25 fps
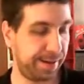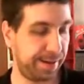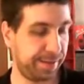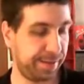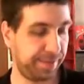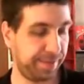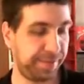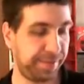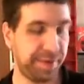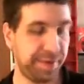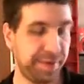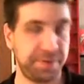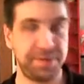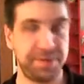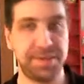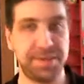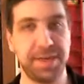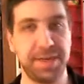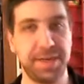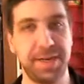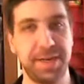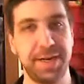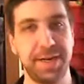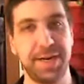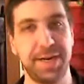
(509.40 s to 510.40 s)
If you're
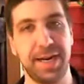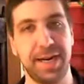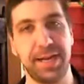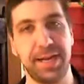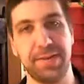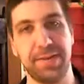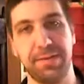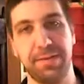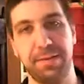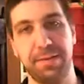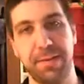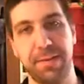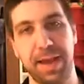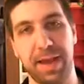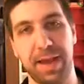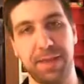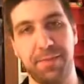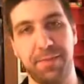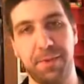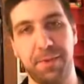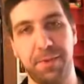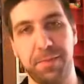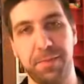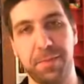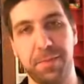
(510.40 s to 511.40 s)
interested in the 93 Madden
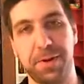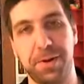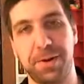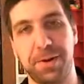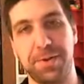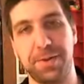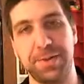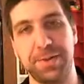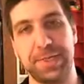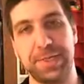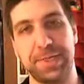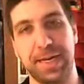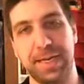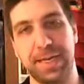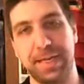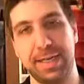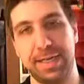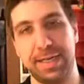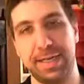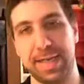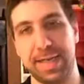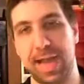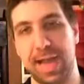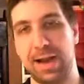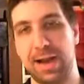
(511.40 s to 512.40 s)
Football, which I
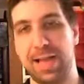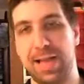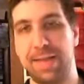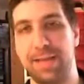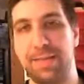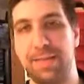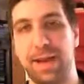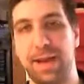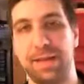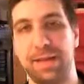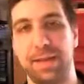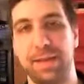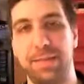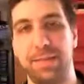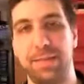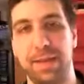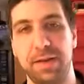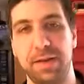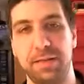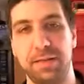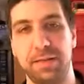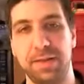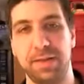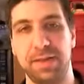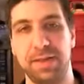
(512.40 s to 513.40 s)
doubt anybody's going to be
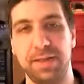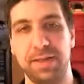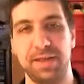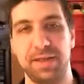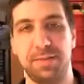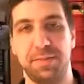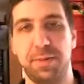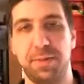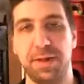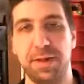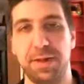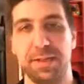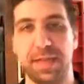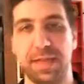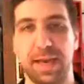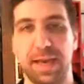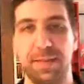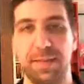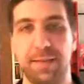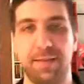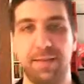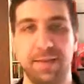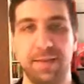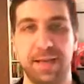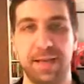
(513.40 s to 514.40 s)
interested in a sports game
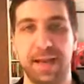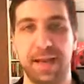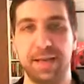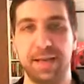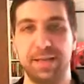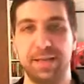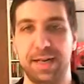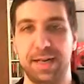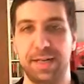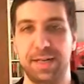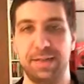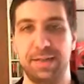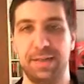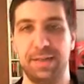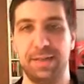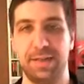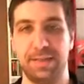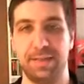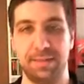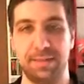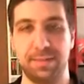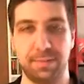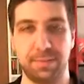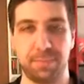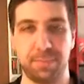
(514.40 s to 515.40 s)
for Sega
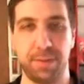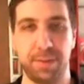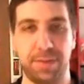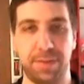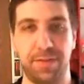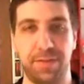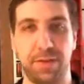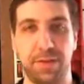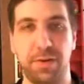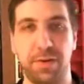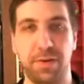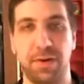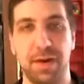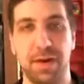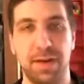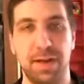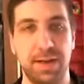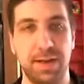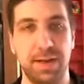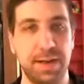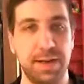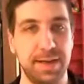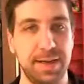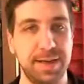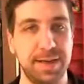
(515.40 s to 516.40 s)
Genesis, but if you are,
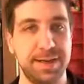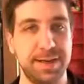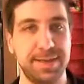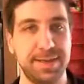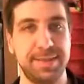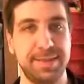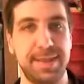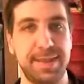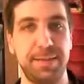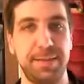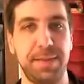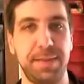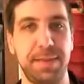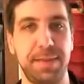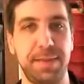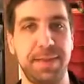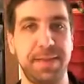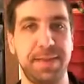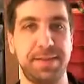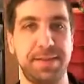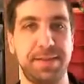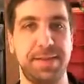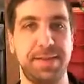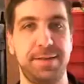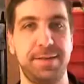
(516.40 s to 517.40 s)
send me a
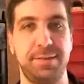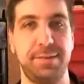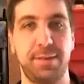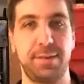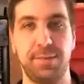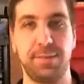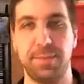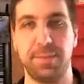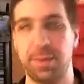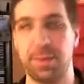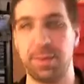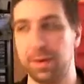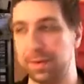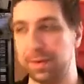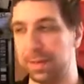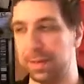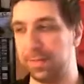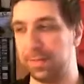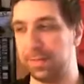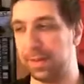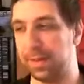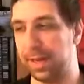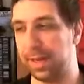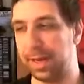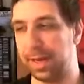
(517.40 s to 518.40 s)
message, we'll work
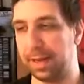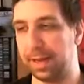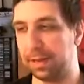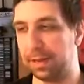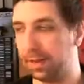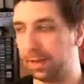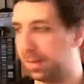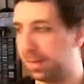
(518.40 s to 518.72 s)
something out.